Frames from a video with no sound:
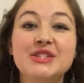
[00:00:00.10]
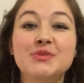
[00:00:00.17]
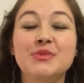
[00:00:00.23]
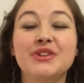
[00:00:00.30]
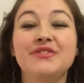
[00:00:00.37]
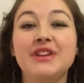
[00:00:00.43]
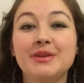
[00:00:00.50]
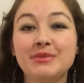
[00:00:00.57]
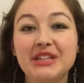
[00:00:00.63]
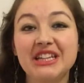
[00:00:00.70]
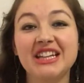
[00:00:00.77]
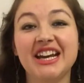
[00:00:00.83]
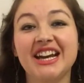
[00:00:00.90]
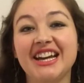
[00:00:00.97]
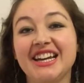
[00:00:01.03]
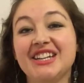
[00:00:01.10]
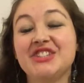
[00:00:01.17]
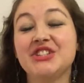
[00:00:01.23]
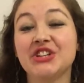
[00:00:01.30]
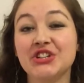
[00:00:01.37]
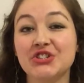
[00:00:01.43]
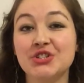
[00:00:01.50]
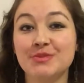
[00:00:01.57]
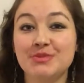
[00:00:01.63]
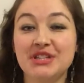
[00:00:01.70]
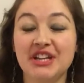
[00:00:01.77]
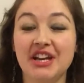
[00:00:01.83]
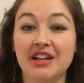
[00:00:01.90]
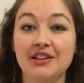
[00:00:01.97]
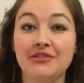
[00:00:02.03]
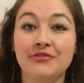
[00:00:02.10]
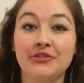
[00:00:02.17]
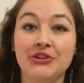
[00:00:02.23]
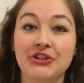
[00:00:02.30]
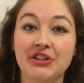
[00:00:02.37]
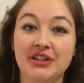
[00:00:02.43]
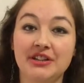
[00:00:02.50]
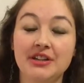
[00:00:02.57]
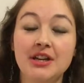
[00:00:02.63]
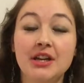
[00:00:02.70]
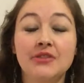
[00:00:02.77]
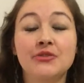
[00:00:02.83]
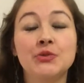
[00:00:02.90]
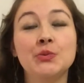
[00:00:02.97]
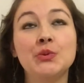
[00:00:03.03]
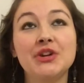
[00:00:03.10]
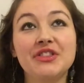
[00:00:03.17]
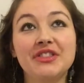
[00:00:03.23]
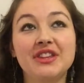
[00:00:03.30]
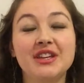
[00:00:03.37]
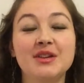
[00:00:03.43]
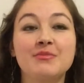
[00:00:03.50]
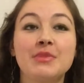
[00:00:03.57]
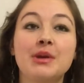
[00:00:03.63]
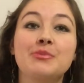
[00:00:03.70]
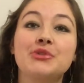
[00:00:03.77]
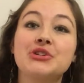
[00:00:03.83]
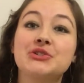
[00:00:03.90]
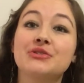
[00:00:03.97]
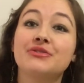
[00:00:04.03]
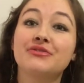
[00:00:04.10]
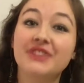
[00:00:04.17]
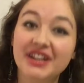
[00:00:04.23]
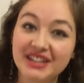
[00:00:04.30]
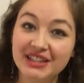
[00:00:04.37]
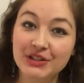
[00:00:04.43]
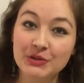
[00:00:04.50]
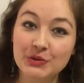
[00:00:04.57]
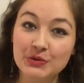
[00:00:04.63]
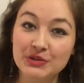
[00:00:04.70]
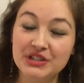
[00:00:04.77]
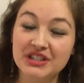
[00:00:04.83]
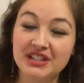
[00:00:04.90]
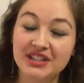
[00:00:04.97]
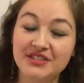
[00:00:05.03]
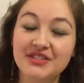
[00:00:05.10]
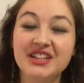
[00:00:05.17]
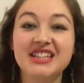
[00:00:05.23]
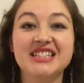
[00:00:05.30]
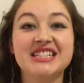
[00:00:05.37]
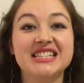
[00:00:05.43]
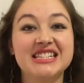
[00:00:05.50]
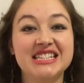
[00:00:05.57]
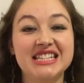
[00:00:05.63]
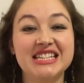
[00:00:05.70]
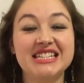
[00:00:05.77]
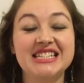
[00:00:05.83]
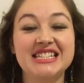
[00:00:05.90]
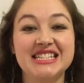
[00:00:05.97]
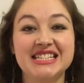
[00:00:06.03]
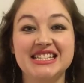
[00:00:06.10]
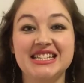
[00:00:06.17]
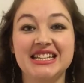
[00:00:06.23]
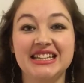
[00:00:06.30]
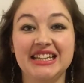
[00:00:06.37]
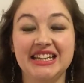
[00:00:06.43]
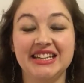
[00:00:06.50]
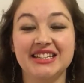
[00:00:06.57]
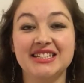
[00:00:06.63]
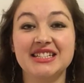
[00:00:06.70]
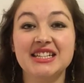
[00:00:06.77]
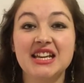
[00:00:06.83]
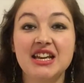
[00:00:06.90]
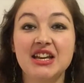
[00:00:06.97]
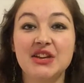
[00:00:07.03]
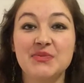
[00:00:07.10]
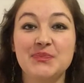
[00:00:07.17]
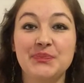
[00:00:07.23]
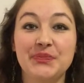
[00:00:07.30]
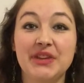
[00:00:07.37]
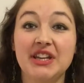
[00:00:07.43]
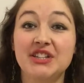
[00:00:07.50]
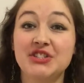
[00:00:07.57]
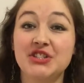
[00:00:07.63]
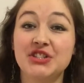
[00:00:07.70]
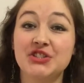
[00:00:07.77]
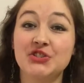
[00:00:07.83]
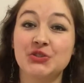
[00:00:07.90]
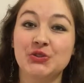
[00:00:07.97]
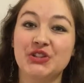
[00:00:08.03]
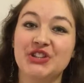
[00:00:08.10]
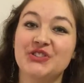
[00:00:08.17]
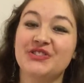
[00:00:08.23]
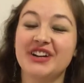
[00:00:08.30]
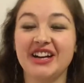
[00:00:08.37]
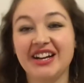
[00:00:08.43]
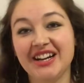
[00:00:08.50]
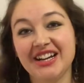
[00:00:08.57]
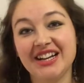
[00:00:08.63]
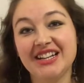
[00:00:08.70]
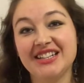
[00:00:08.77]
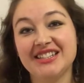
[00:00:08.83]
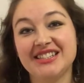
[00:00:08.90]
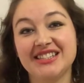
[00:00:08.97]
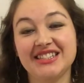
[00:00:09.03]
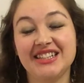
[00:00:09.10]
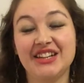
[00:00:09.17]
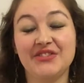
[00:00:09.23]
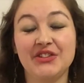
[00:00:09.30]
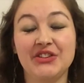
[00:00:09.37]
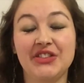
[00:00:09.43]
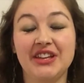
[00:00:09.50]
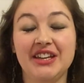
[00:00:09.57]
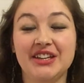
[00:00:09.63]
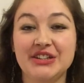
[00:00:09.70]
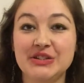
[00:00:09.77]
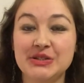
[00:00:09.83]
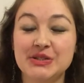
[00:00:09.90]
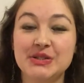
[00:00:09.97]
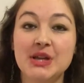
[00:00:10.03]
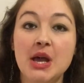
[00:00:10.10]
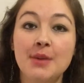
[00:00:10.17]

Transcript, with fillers: So my family and I took a trip to California. For one thing, my boys are finally old enough to see Disneyland and to enjoy the rides and everything else.